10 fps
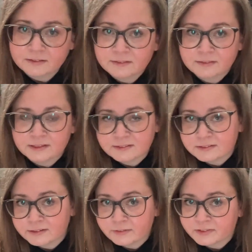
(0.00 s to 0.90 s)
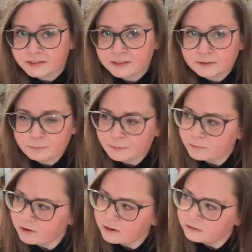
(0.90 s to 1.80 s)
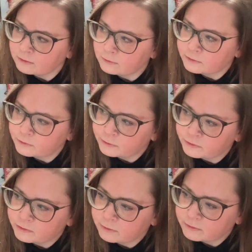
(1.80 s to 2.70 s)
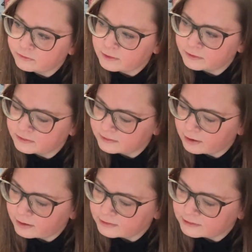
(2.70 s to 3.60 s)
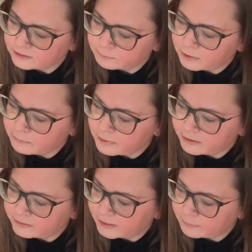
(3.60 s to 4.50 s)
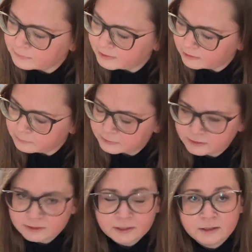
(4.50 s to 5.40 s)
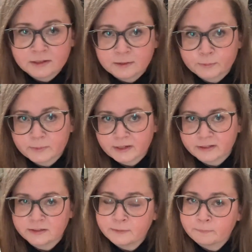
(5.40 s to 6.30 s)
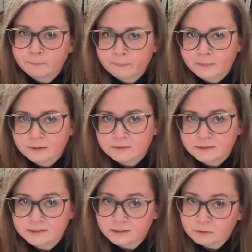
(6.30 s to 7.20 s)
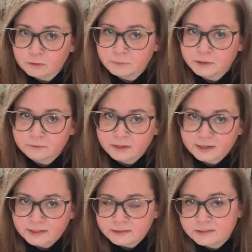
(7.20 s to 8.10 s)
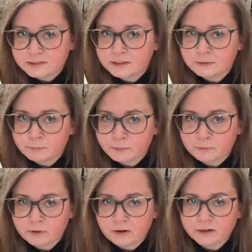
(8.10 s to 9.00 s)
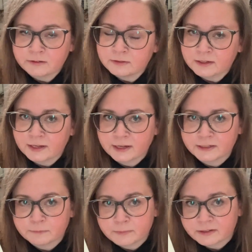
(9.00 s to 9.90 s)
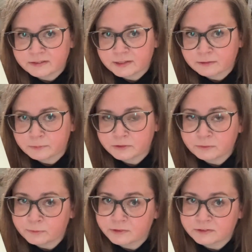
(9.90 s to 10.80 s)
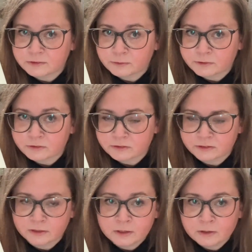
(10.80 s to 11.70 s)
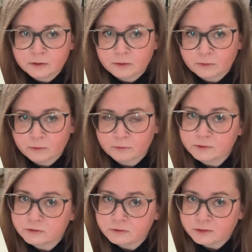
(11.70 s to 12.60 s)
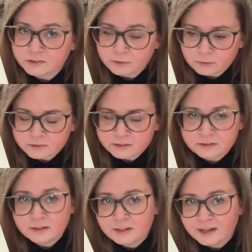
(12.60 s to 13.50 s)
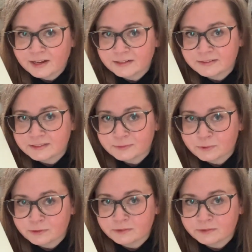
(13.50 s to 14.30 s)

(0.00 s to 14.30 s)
this graphic memoir called Daughter of Her Father's Eyes by Mary M. Talbot, where this is a coming of age memoir, and Mary Talbot was the daughter of a Joyce scholar, and this one